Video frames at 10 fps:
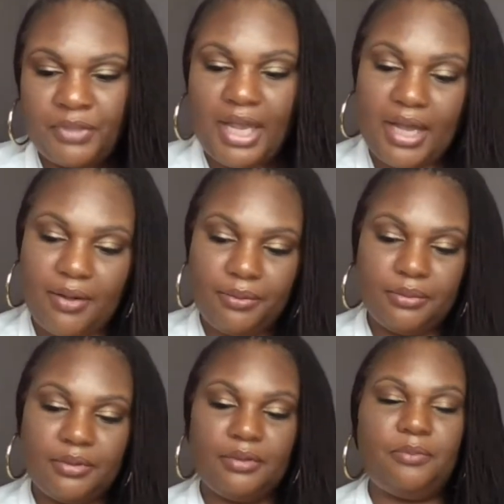How?
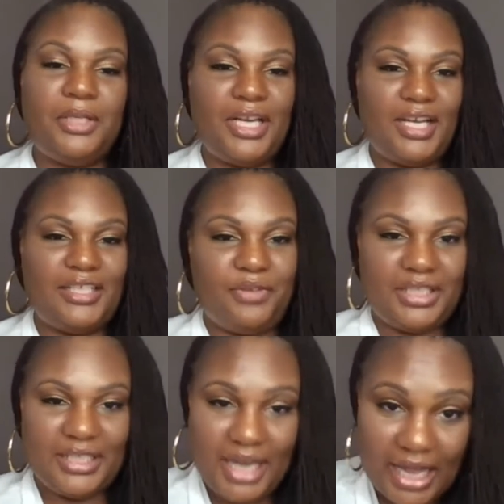Because if
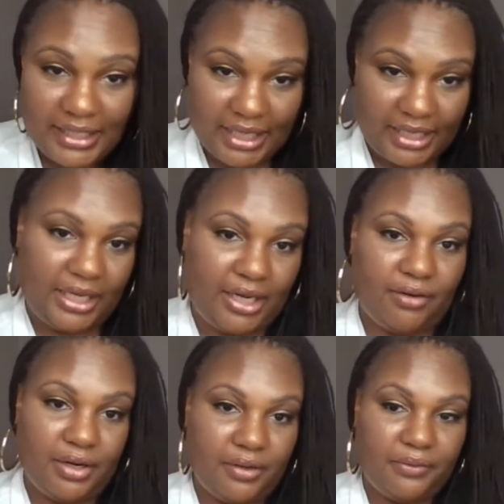it's not taken
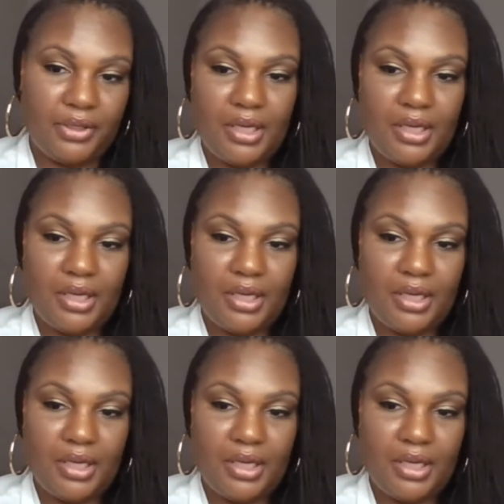care of,